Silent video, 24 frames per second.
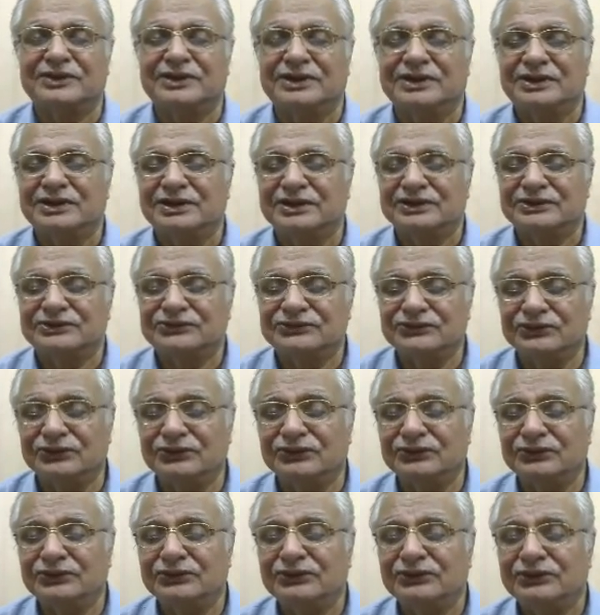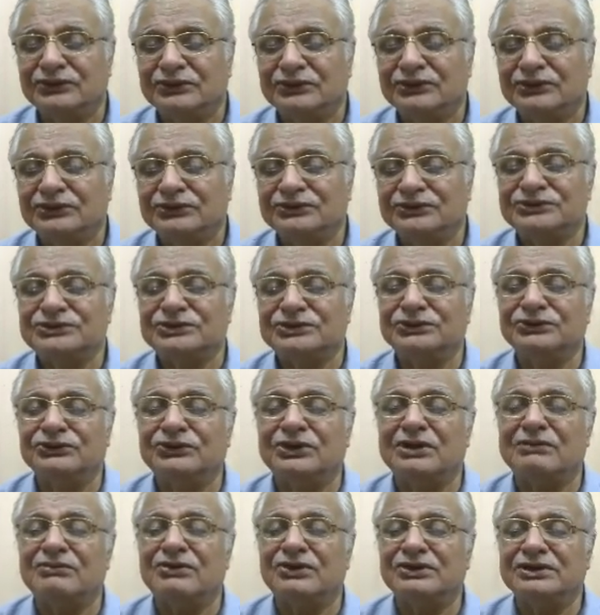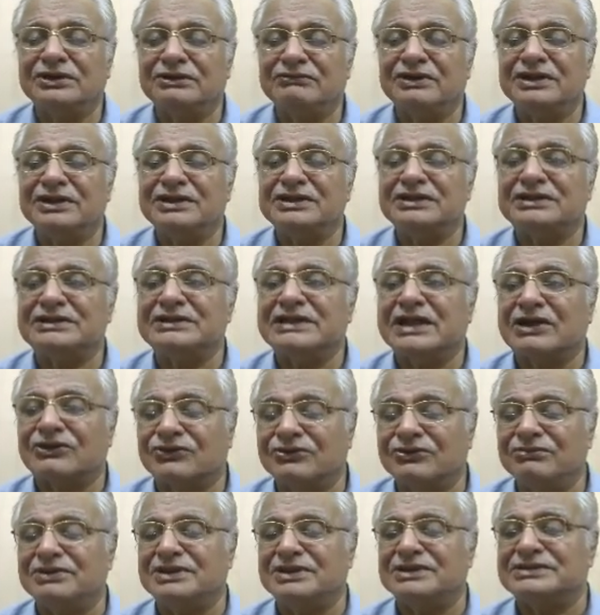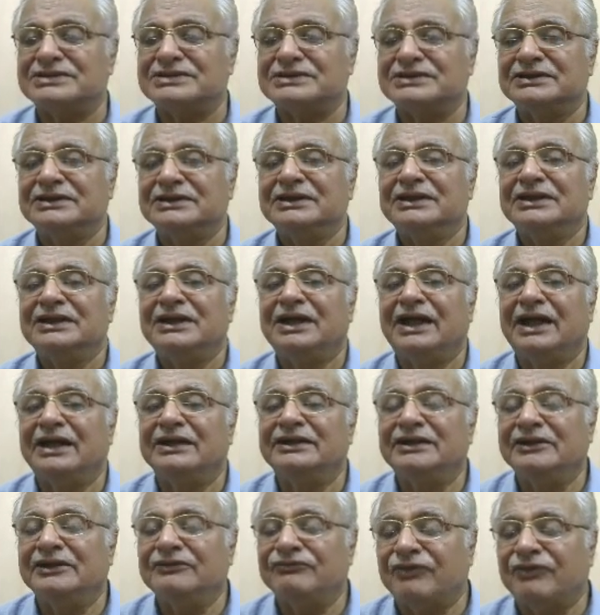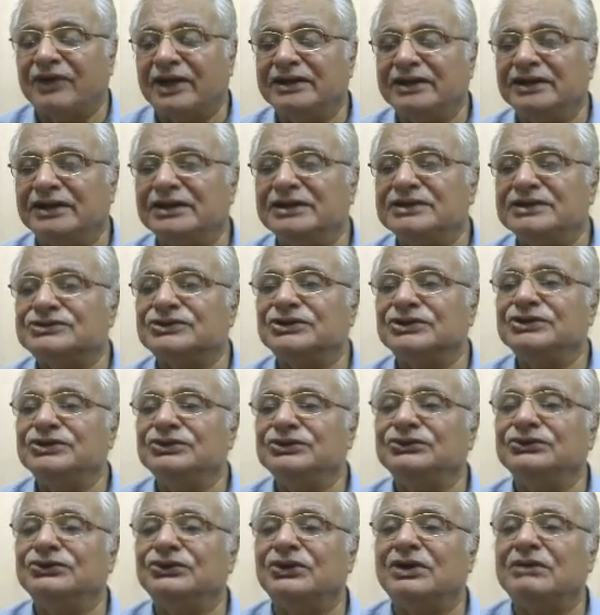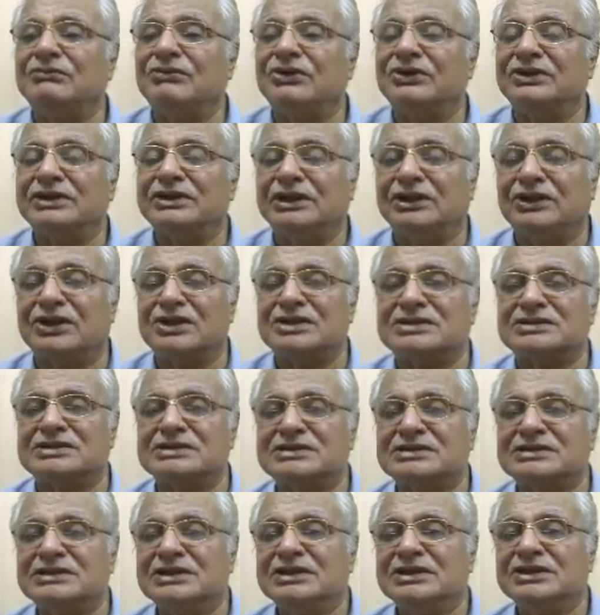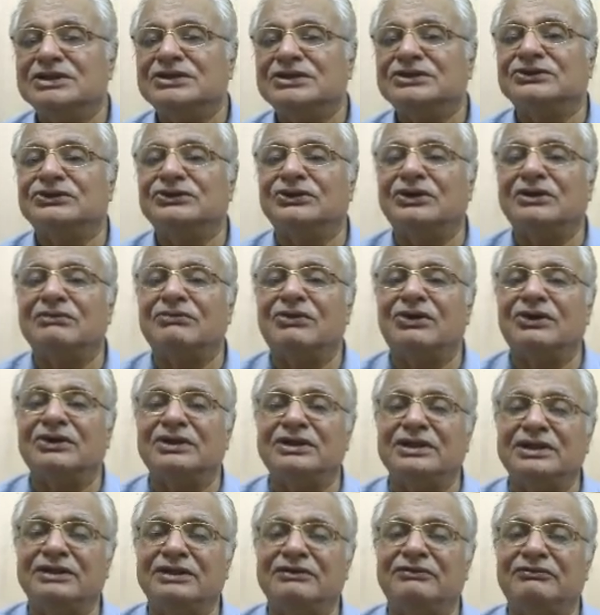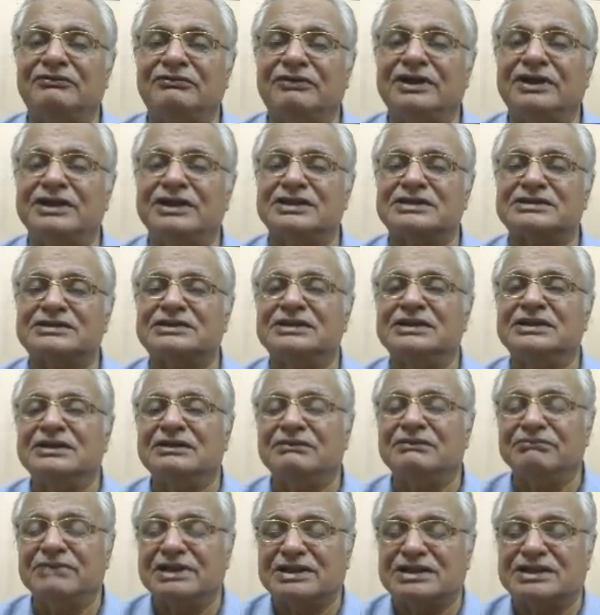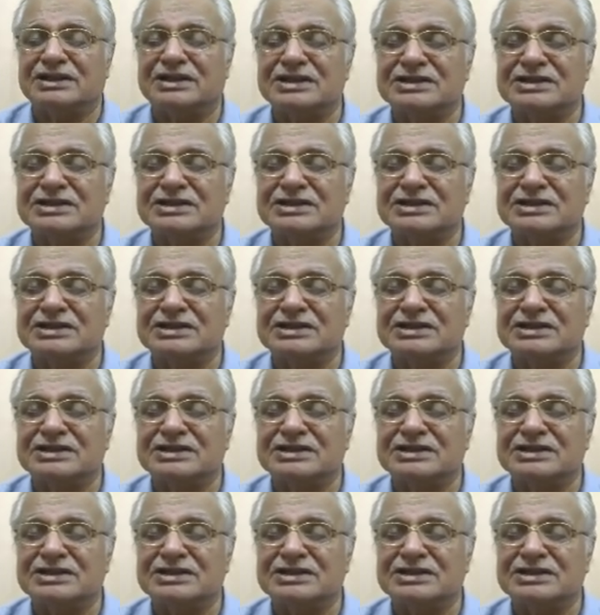So you should know about the various documents. And then finally, so you know about the losses, you know about the various methods of